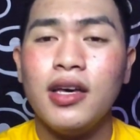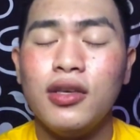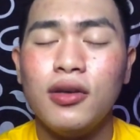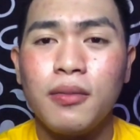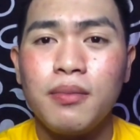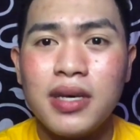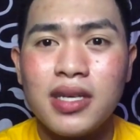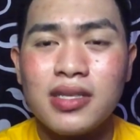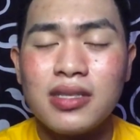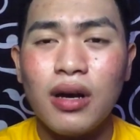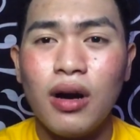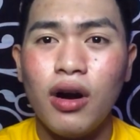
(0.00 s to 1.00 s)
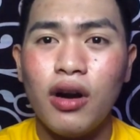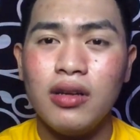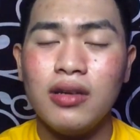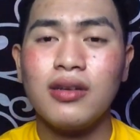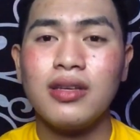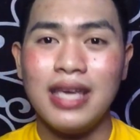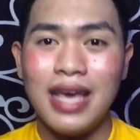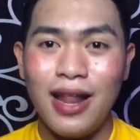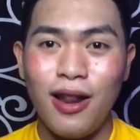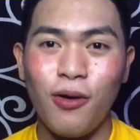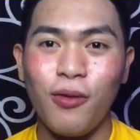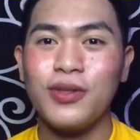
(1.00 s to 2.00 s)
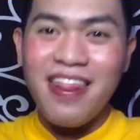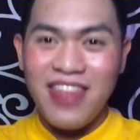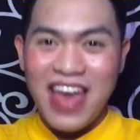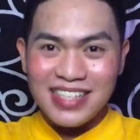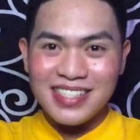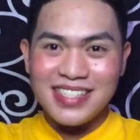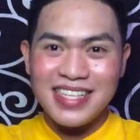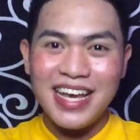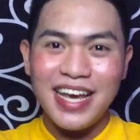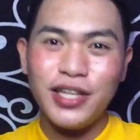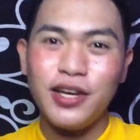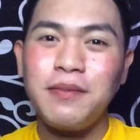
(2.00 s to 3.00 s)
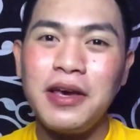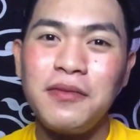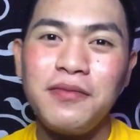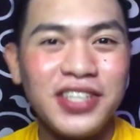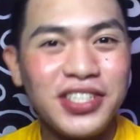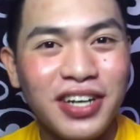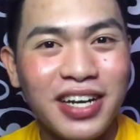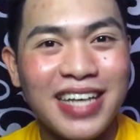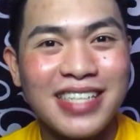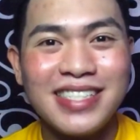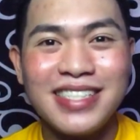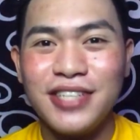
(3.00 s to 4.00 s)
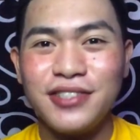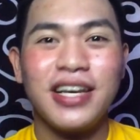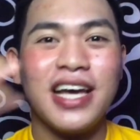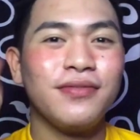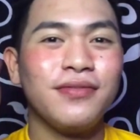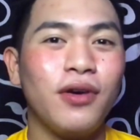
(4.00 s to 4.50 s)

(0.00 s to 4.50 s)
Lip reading: yung mix, or yung yellow. That's the end of my video, guys. Thank you guys